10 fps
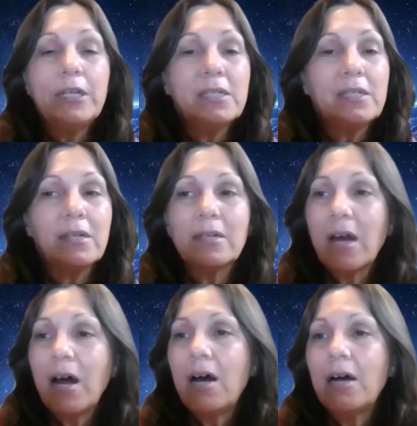what is,
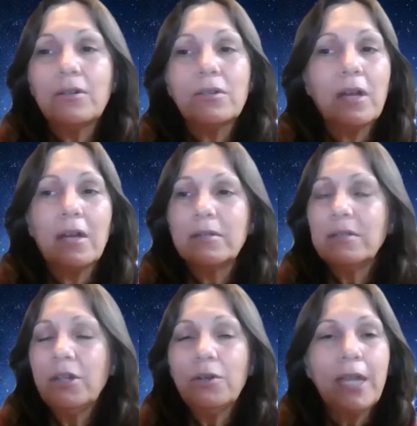
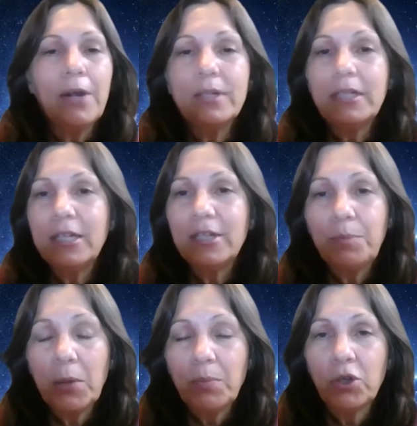you know, guaranteed
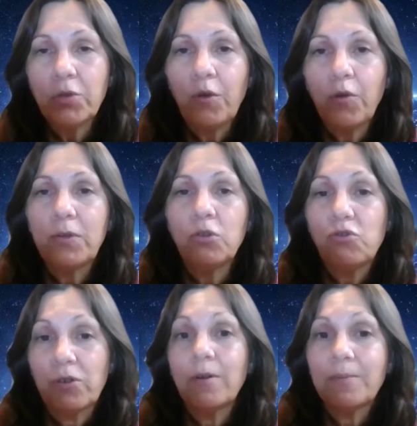to be a beautiful
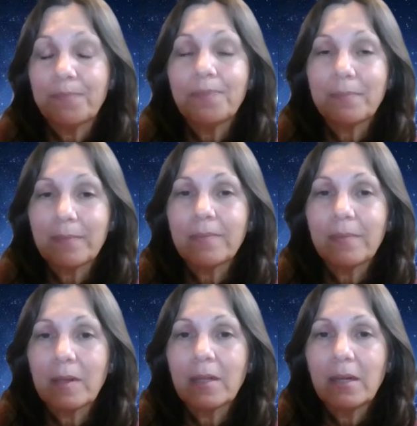future,
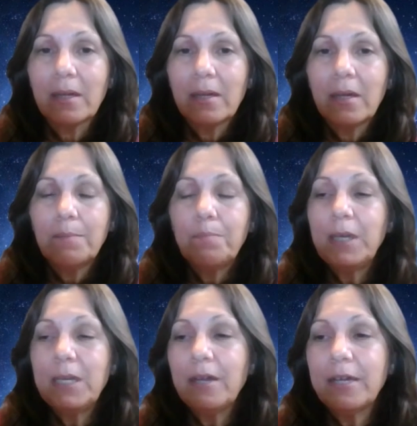
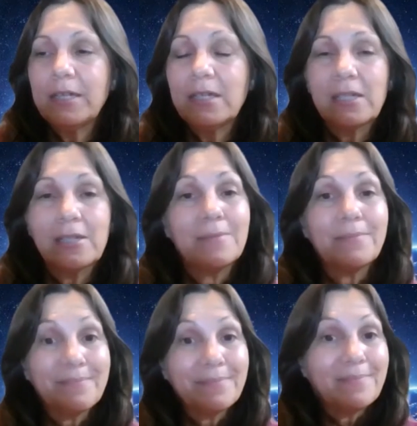because
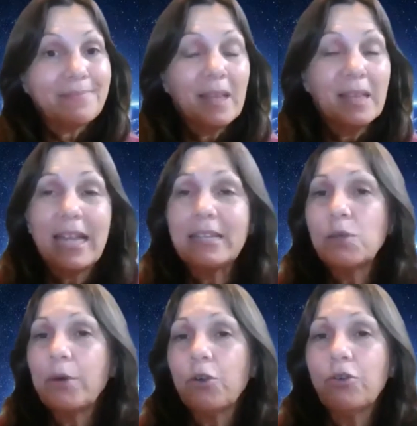
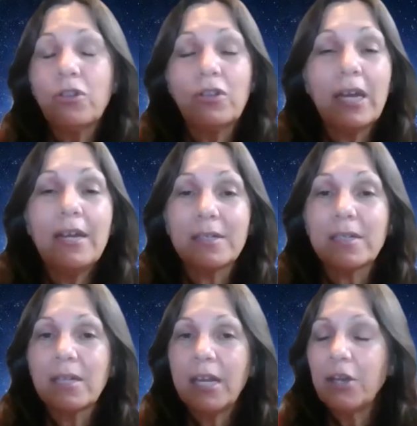that's what Earth
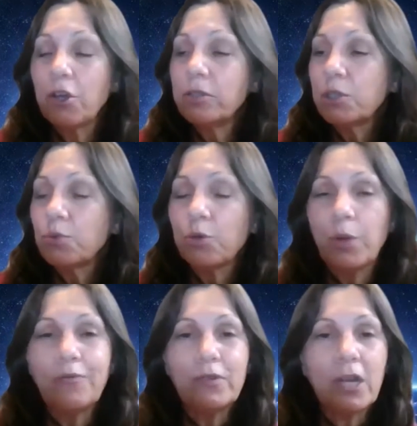does. It goes
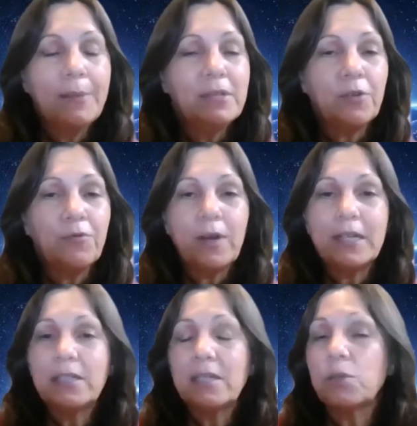through rough times and it
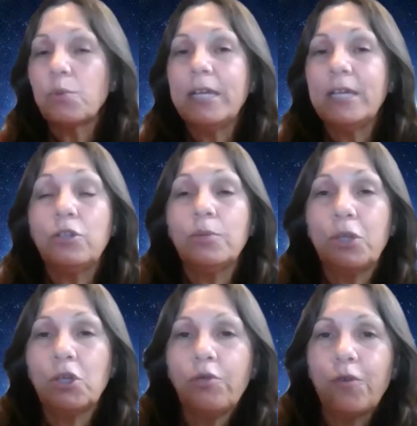finds its way to a
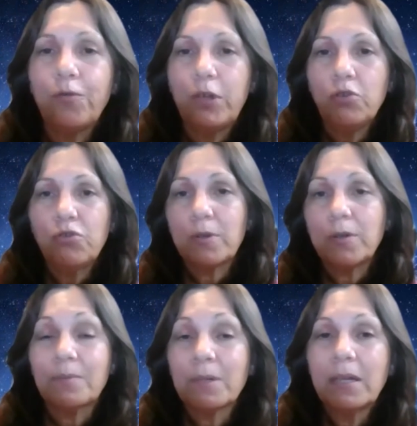beautiful
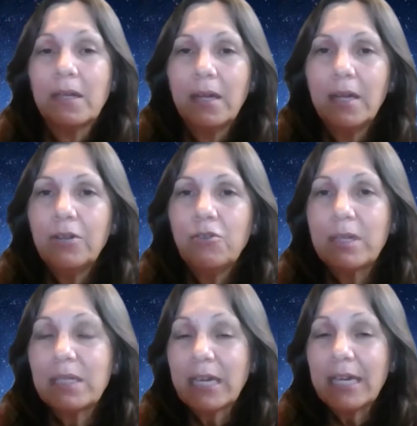future,
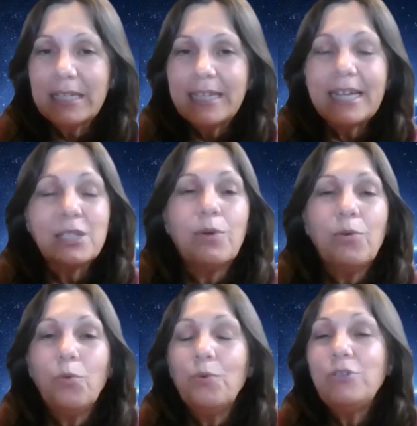just like that's
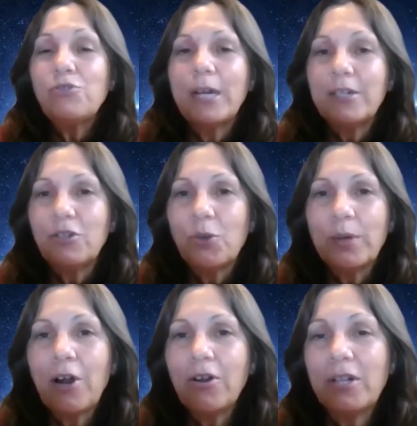what we try to
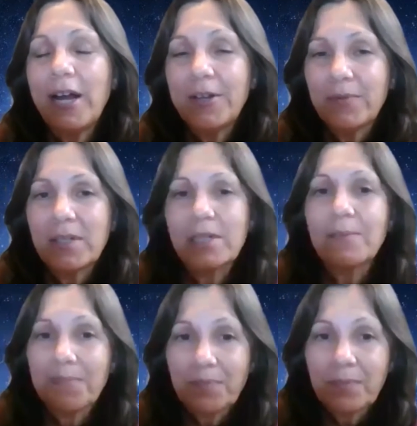do in our
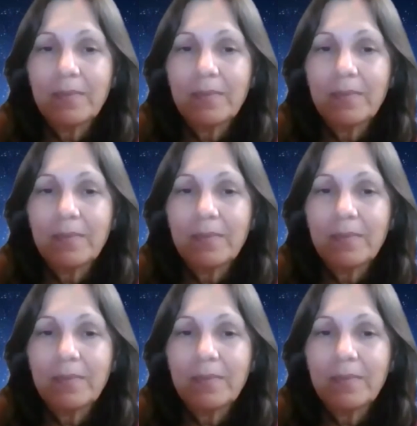lives.